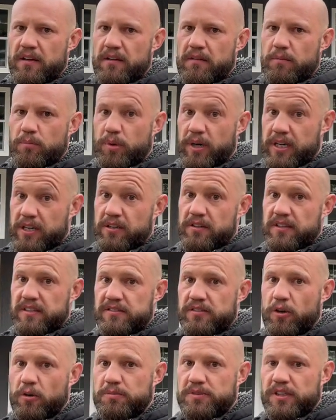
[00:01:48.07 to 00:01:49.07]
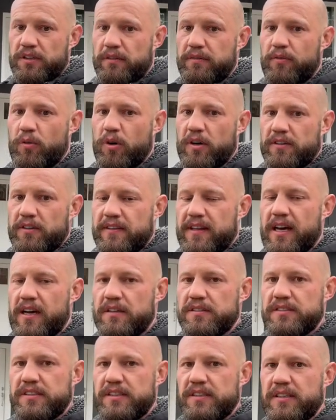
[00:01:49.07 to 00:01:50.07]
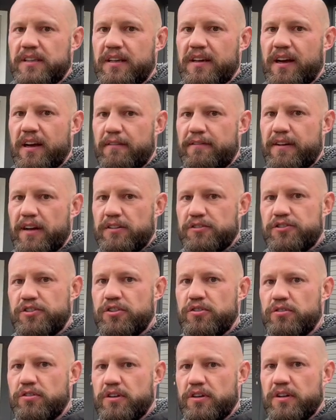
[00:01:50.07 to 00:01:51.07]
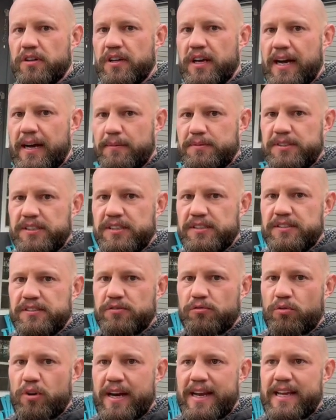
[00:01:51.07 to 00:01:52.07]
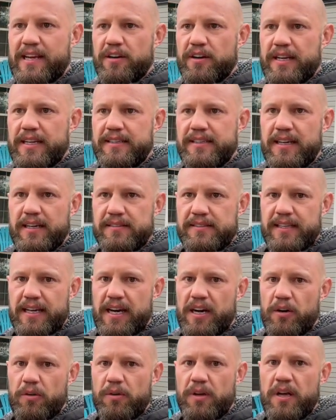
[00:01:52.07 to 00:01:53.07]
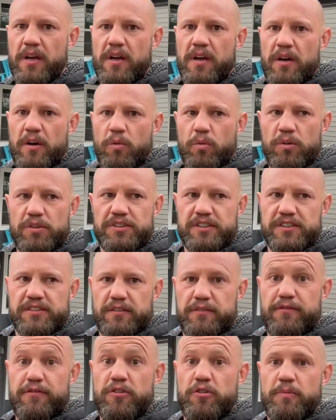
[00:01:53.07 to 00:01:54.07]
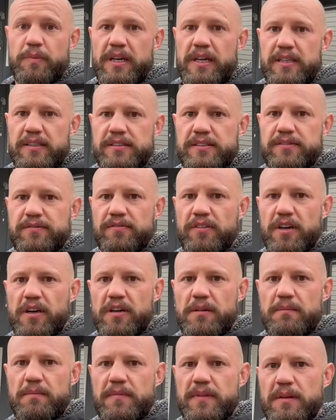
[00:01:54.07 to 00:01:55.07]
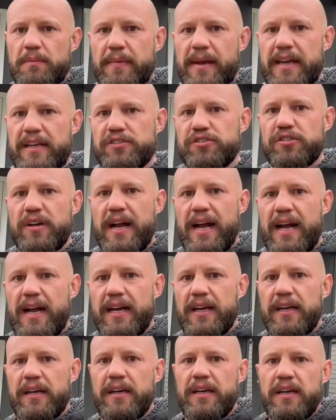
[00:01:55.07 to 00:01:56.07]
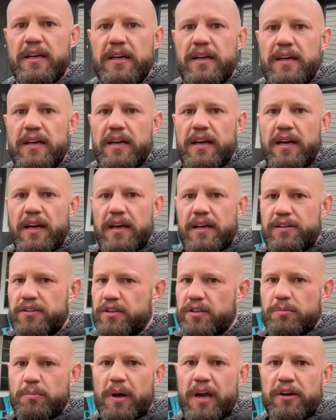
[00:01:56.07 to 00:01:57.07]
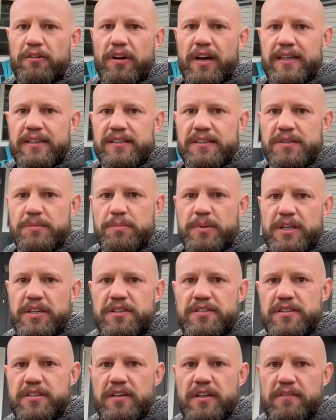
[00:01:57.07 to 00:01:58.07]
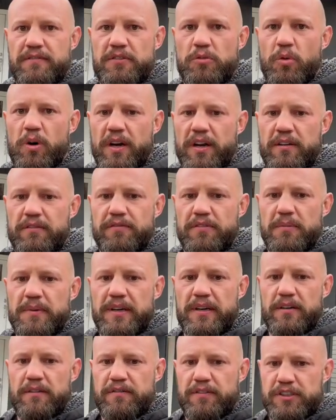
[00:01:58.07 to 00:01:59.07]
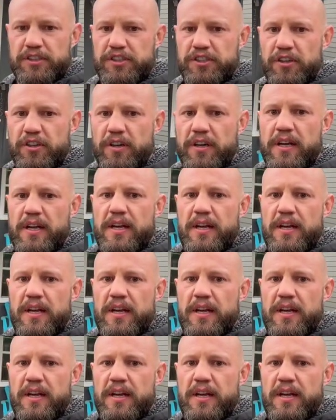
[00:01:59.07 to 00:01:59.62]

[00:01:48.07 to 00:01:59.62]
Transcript: bringing you these homes under $400,000, I found two good options right here in downtown. We're just a few minutes from the main drag. You could bike ride to the beach if you wanted from here for sure.